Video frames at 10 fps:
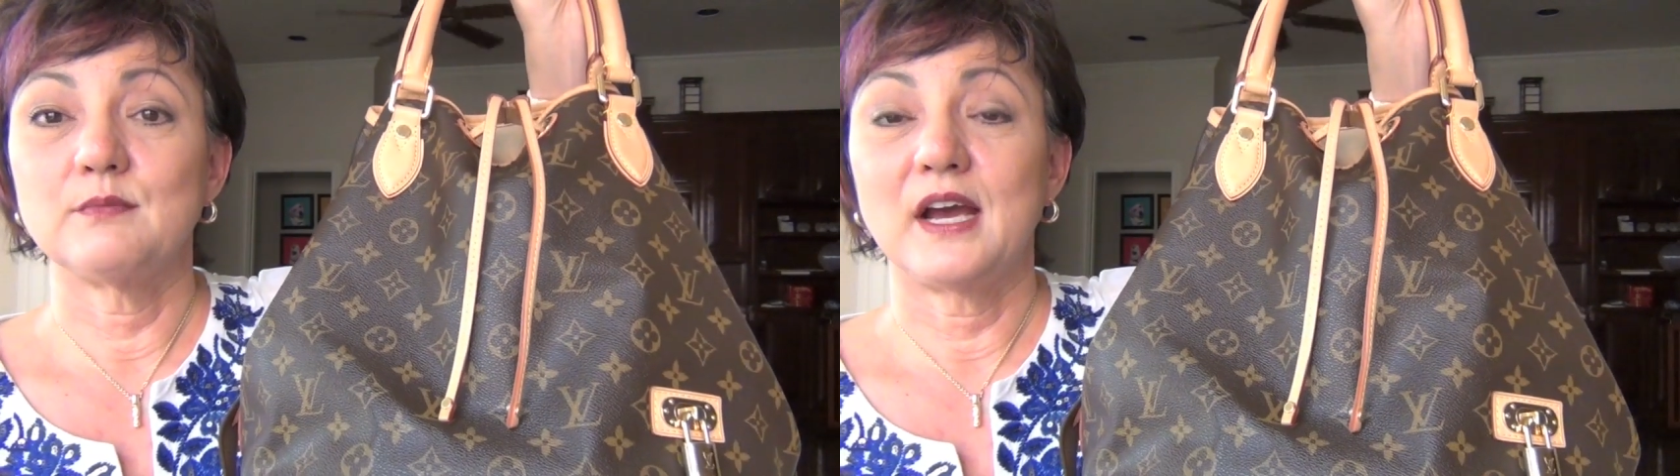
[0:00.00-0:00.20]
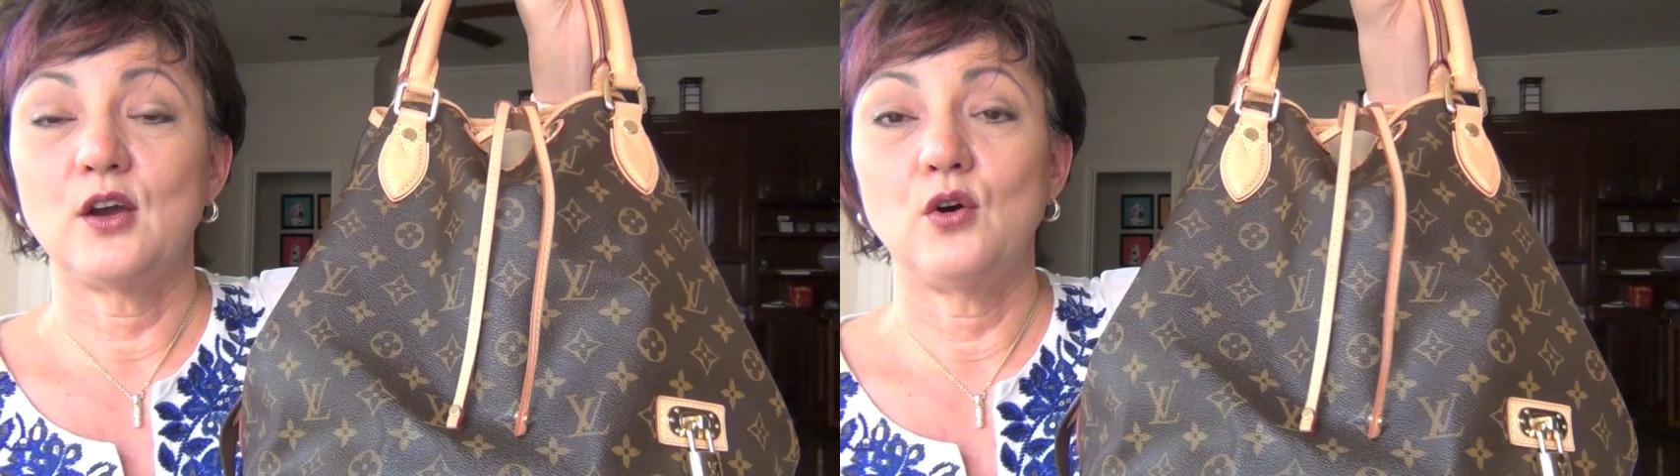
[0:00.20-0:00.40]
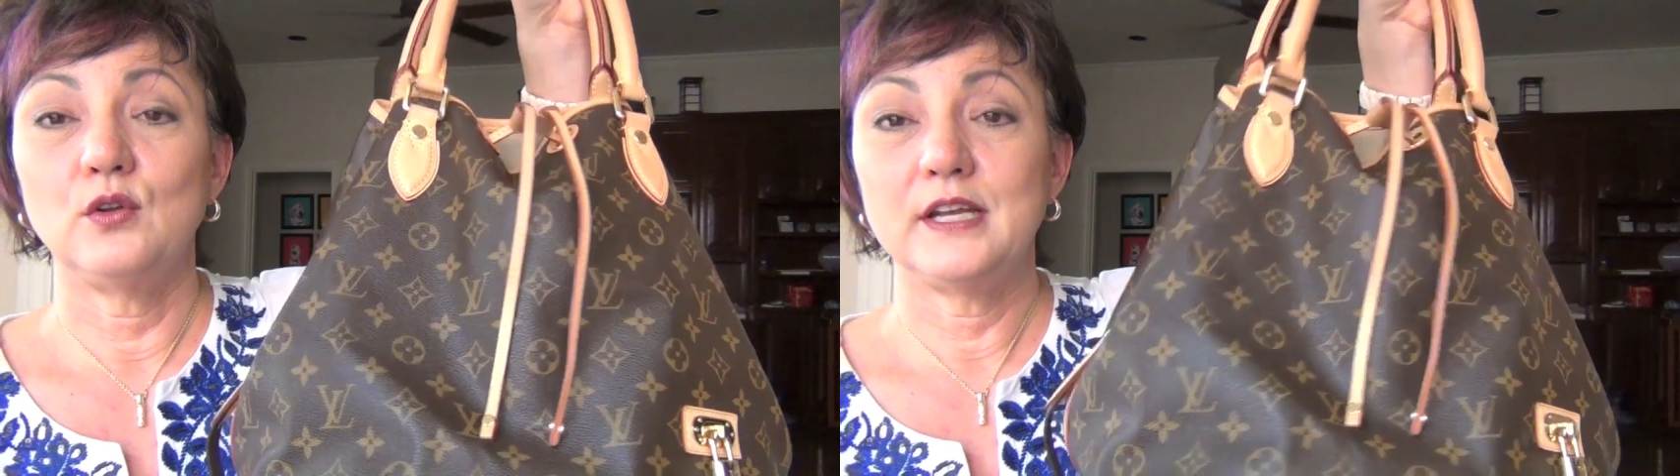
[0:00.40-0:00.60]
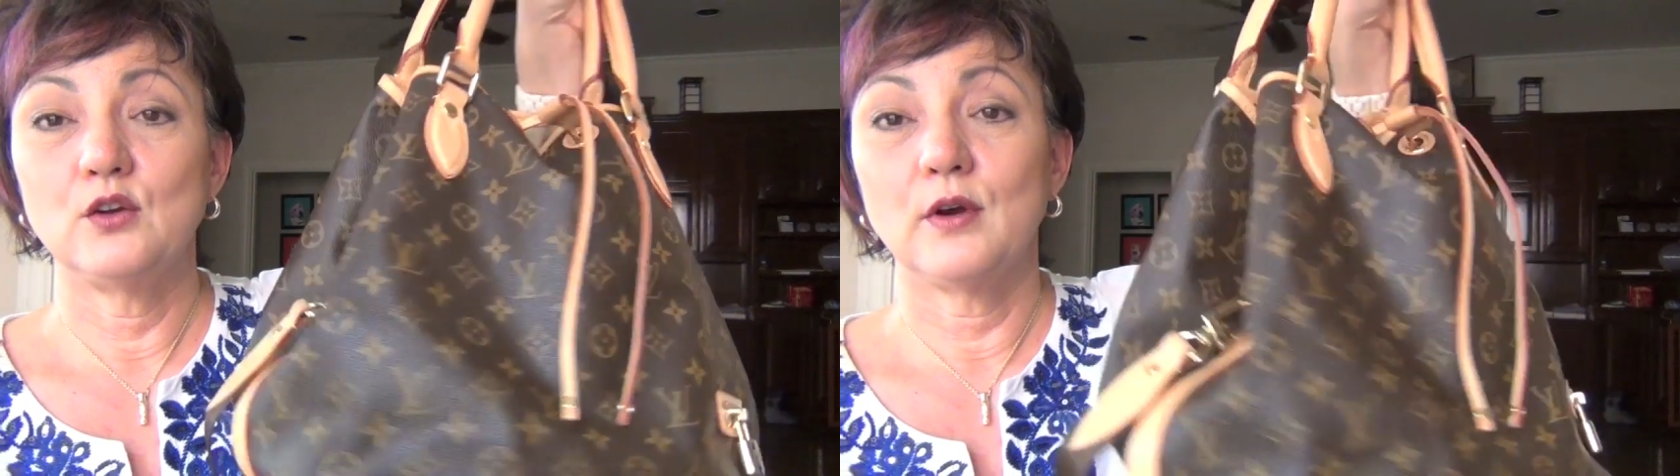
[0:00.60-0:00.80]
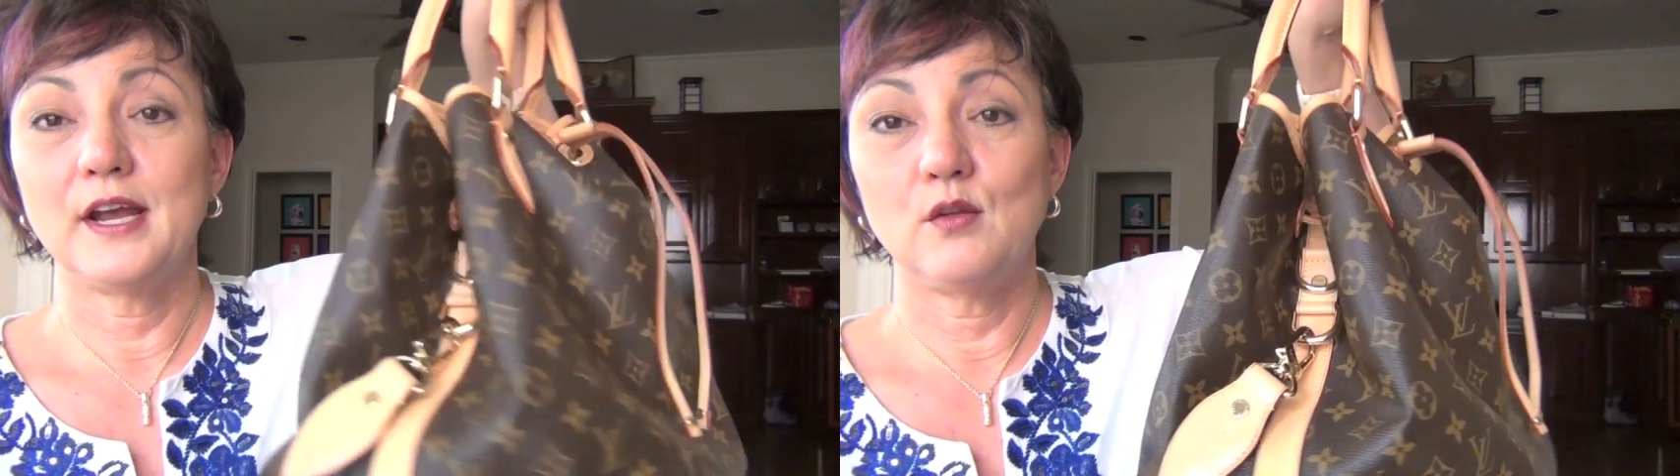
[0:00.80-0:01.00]
my holy
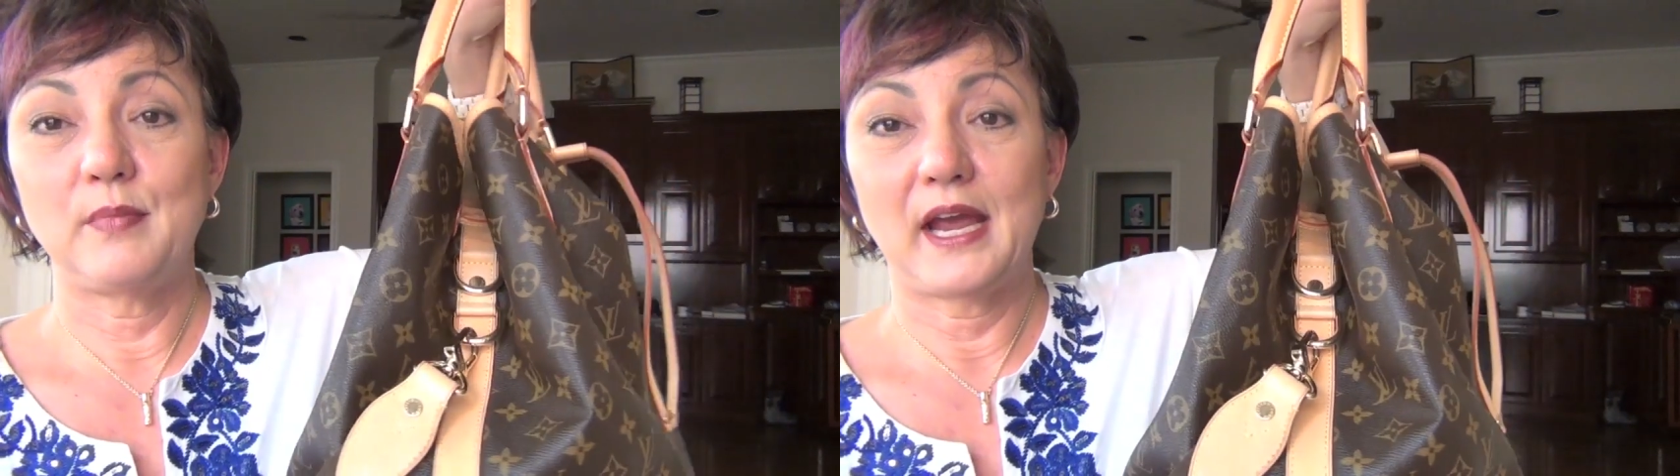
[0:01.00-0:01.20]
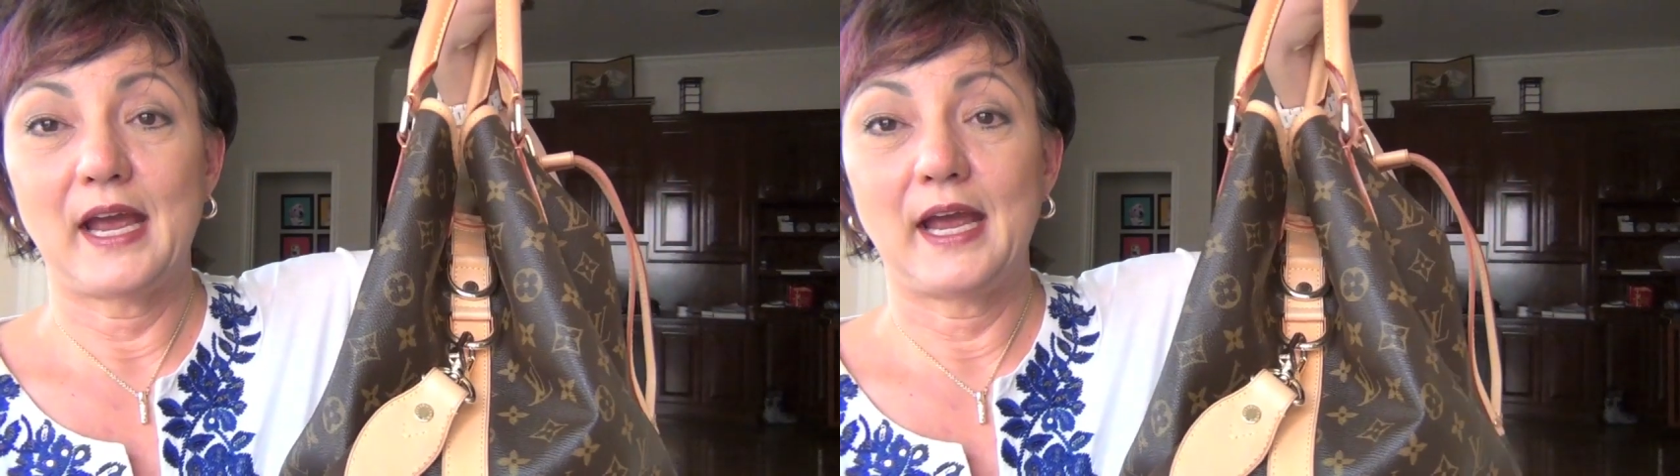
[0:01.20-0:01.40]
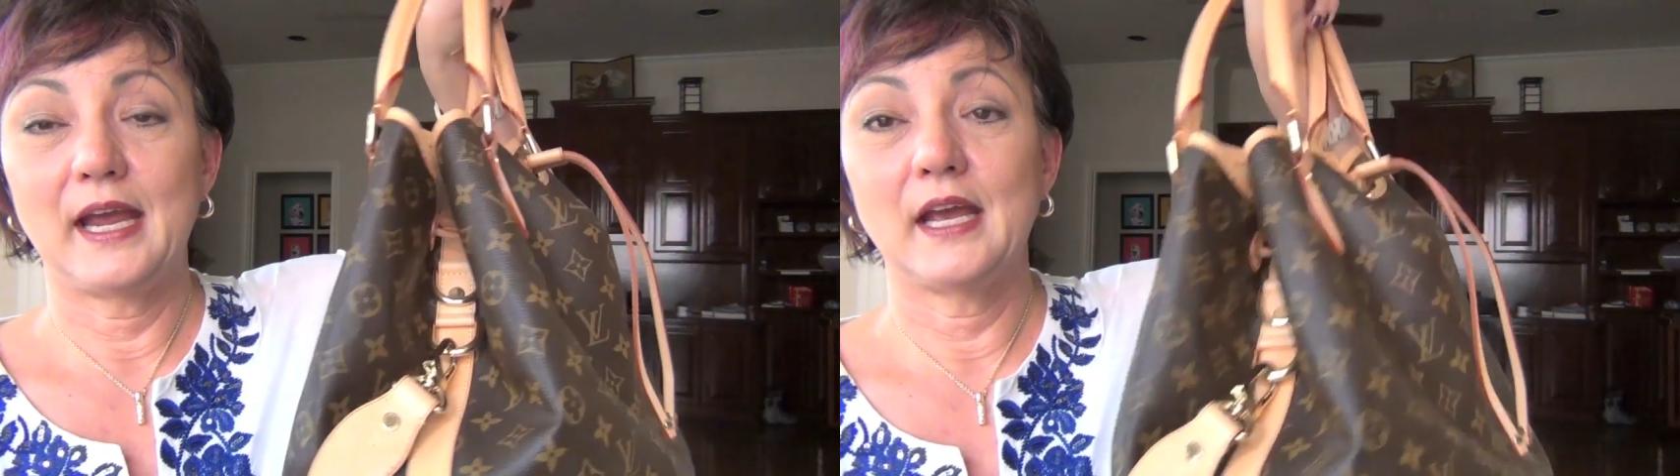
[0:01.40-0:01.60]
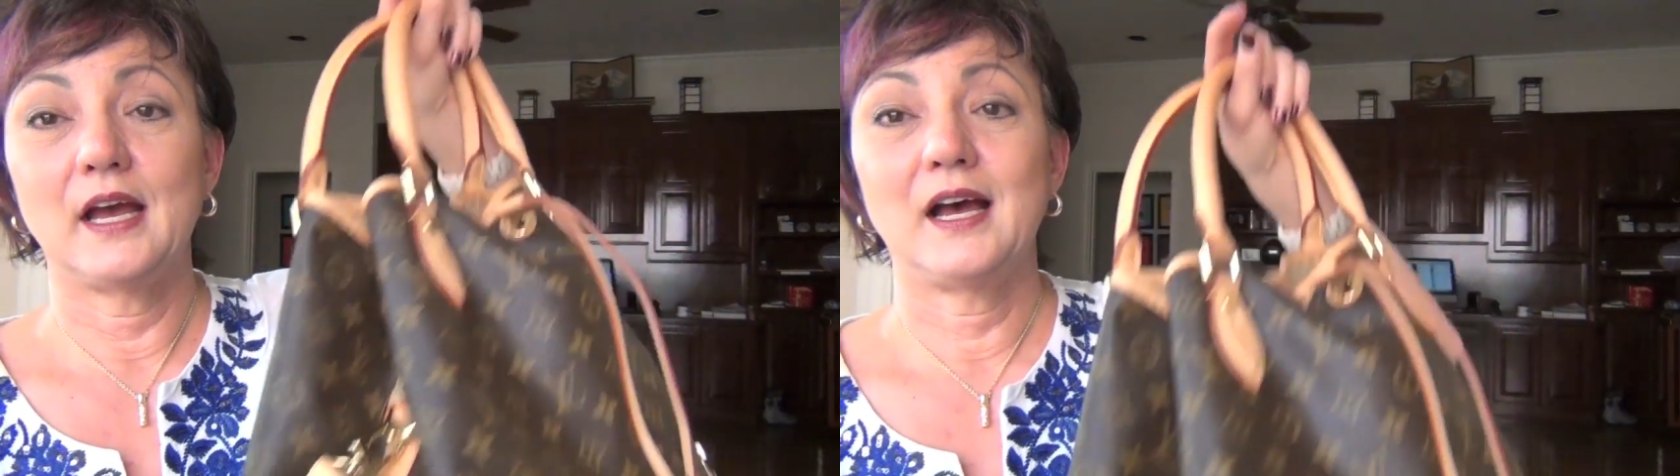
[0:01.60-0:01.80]
grail bag,